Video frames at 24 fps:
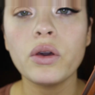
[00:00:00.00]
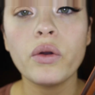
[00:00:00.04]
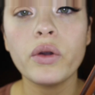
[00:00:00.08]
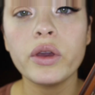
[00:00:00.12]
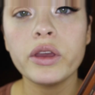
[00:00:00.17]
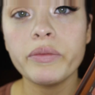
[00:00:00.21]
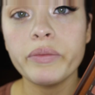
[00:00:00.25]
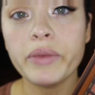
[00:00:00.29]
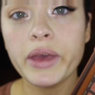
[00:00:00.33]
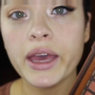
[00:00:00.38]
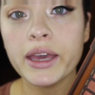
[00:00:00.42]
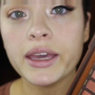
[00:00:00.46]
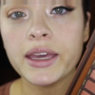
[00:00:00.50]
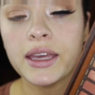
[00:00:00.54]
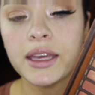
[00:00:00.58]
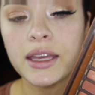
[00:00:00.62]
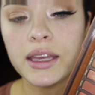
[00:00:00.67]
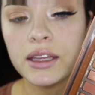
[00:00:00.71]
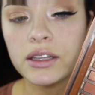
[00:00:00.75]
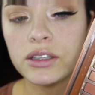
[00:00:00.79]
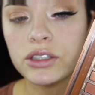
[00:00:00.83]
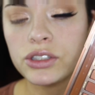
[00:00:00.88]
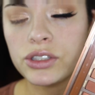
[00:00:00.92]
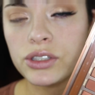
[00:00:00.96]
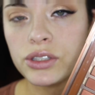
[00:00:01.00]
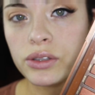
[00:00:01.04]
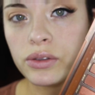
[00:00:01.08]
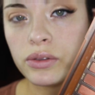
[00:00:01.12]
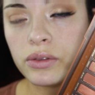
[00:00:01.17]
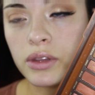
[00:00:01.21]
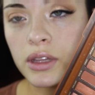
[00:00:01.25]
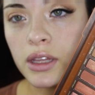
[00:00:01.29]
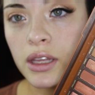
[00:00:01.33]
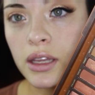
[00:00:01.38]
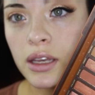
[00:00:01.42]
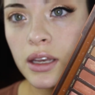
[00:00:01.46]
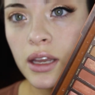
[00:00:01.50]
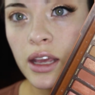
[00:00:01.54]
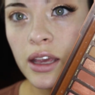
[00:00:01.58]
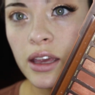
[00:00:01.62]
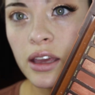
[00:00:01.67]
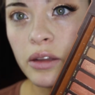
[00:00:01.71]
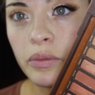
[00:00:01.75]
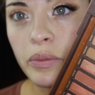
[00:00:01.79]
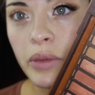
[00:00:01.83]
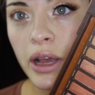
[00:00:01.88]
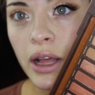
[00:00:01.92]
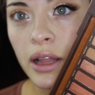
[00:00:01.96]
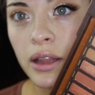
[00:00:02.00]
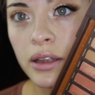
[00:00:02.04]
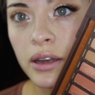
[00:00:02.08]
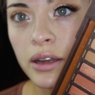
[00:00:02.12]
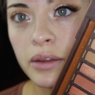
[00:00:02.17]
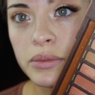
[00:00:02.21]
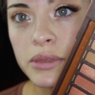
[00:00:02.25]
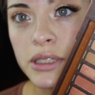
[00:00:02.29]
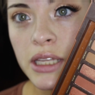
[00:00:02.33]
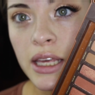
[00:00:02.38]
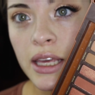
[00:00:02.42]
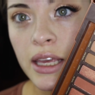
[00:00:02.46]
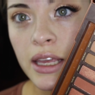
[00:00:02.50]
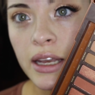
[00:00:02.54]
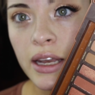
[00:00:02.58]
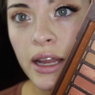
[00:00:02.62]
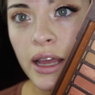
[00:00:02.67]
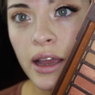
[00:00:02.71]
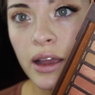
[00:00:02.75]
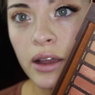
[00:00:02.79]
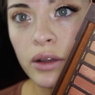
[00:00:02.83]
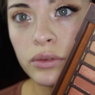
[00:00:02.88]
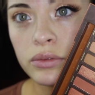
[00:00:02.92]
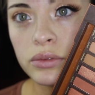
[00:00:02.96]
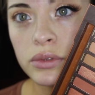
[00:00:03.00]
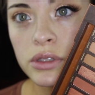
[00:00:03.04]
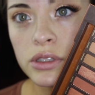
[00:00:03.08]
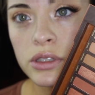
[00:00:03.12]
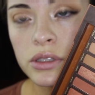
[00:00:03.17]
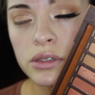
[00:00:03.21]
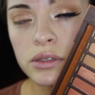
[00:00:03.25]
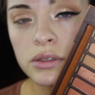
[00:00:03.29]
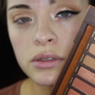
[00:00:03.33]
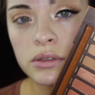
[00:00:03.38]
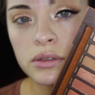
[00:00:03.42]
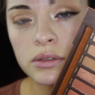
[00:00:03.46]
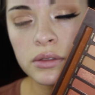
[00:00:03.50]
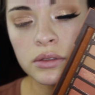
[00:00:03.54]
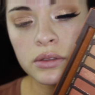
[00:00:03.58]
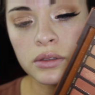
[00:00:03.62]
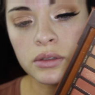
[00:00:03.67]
Going back into the Naked palette, I'm taking Ounce,